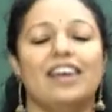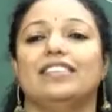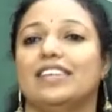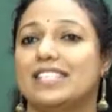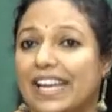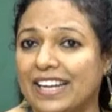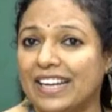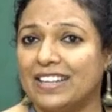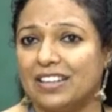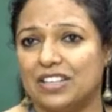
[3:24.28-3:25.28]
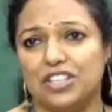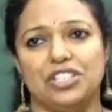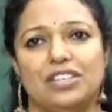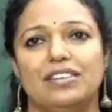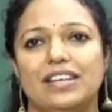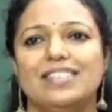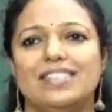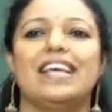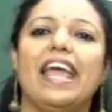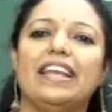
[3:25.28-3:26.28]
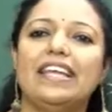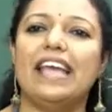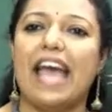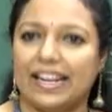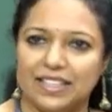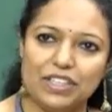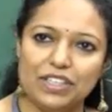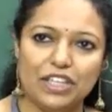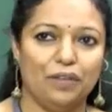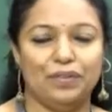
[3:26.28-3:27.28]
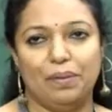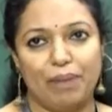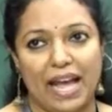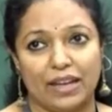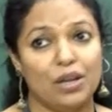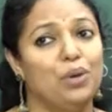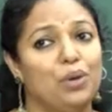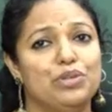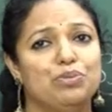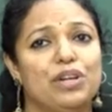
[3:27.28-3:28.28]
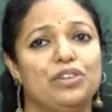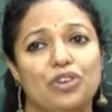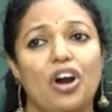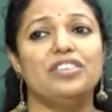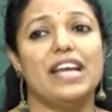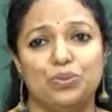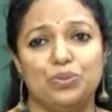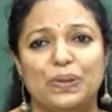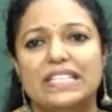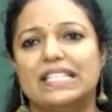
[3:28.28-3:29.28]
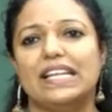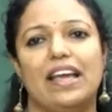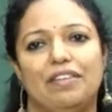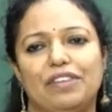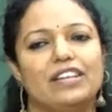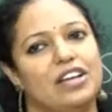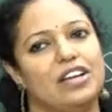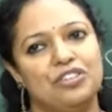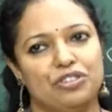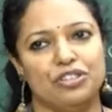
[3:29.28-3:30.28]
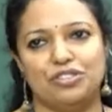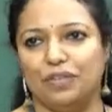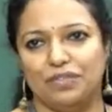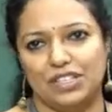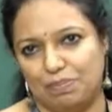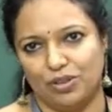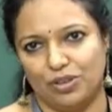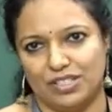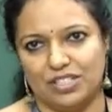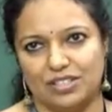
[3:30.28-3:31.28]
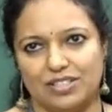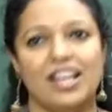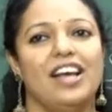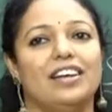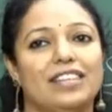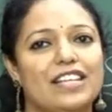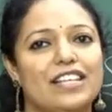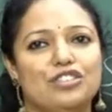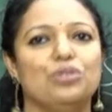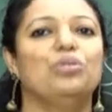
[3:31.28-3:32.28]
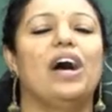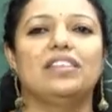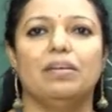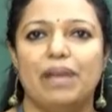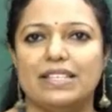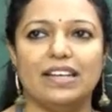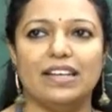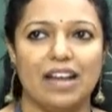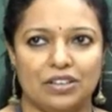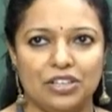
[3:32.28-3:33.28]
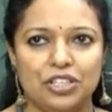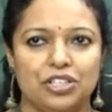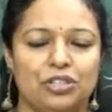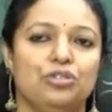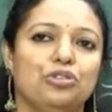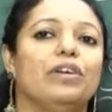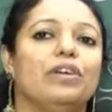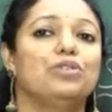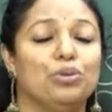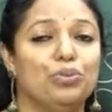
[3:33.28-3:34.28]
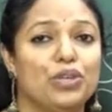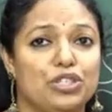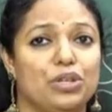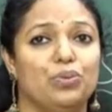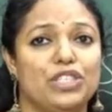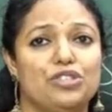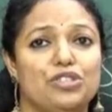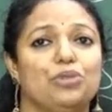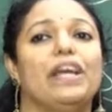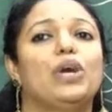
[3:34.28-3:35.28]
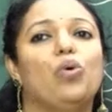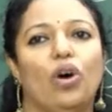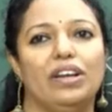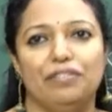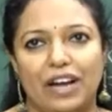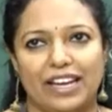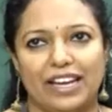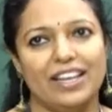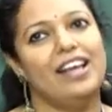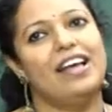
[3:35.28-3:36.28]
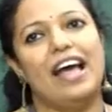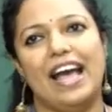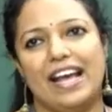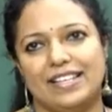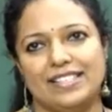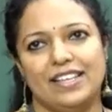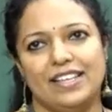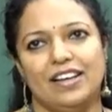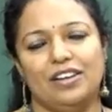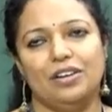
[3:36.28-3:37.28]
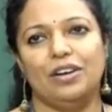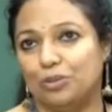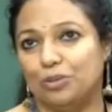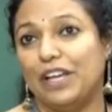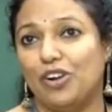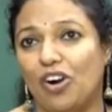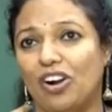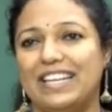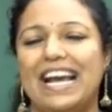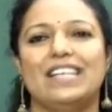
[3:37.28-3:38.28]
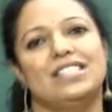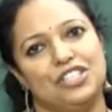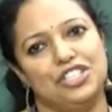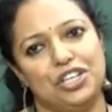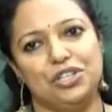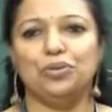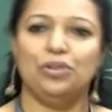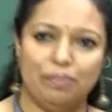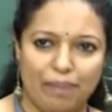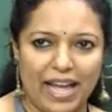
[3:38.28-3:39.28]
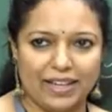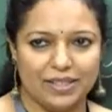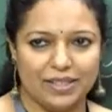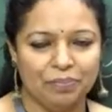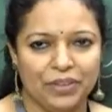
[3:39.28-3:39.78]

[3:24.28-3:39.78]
The second condition is any activity of the bank which will not adversely affect the interest of the depositors. These two are the basic conditions which is to be qualified as to be called as scheduled banks.